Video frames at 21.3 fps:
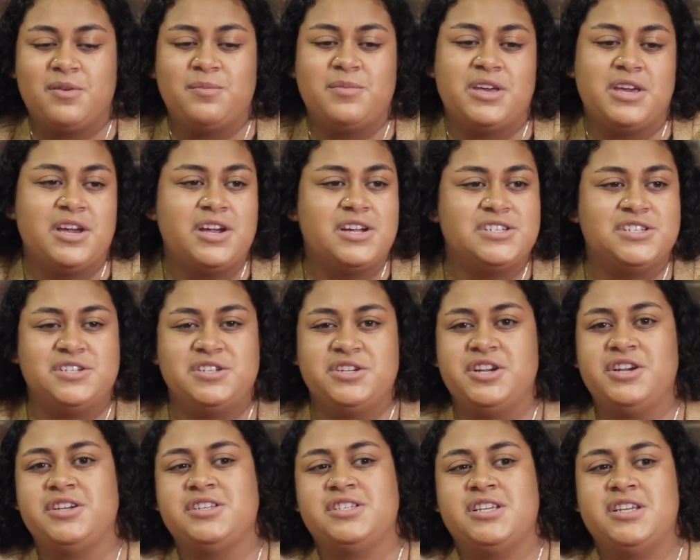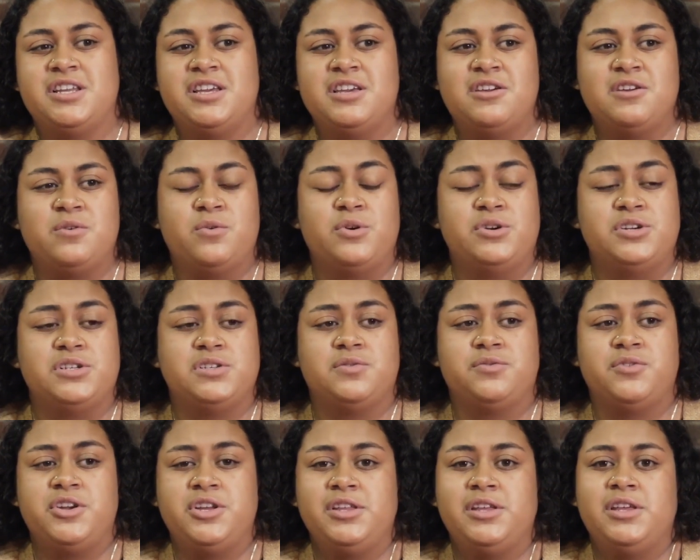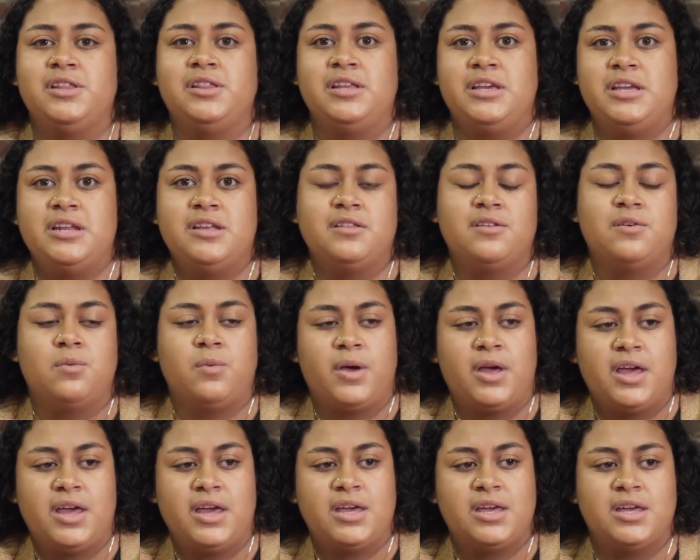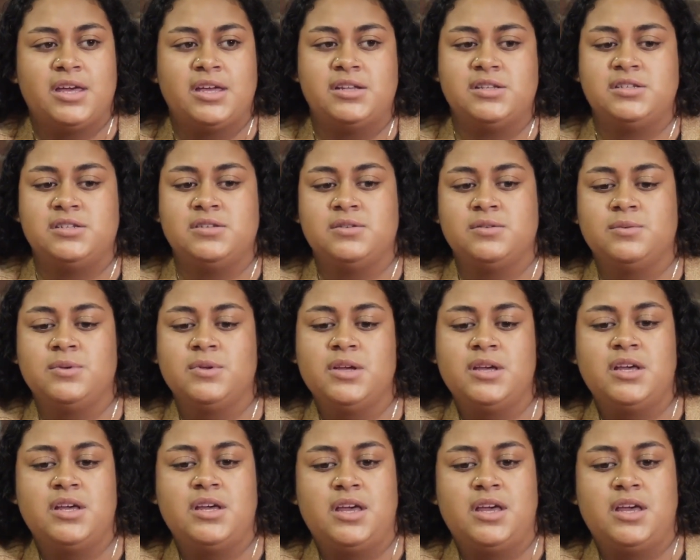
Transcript: from here to New York City who were just really leading the way into,